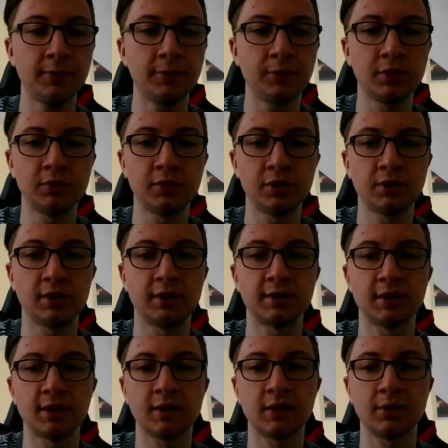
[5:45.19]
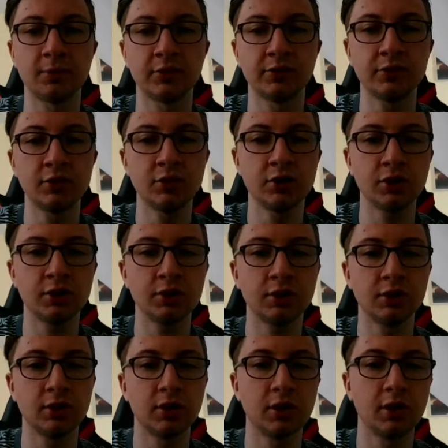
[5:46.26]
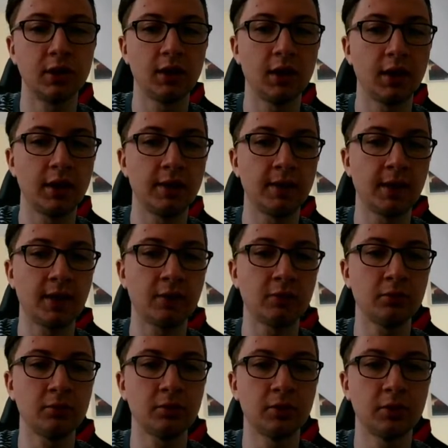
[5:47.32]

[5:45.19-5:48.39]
we reach the standard position, and now